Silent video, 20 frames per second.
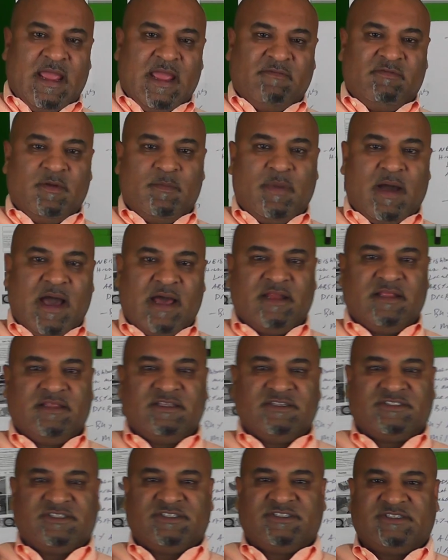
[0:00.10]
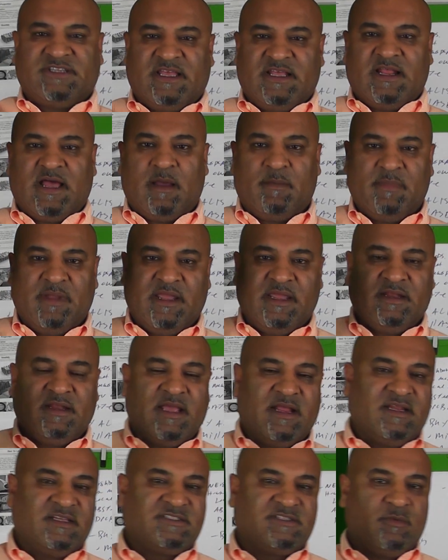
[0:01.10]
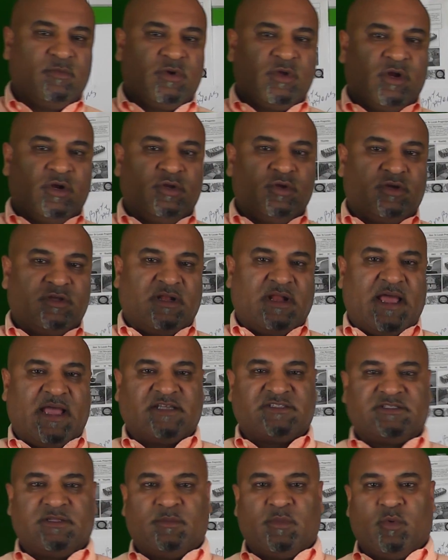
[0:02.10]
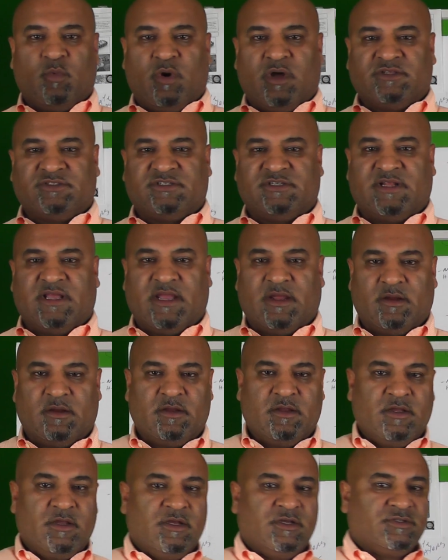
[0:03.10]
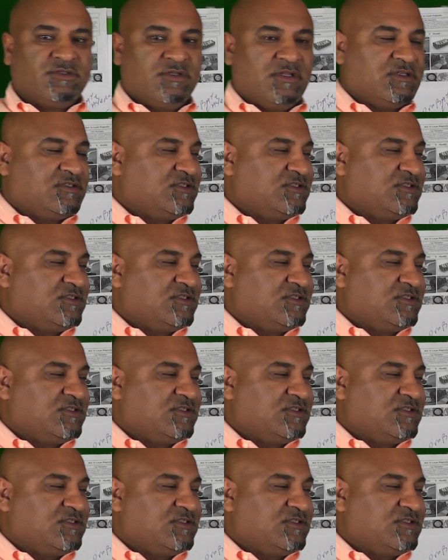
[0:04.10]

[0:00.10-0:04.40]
everybody, this is Sid Hameed. Hey listen, we're going to do class number 1 today. So the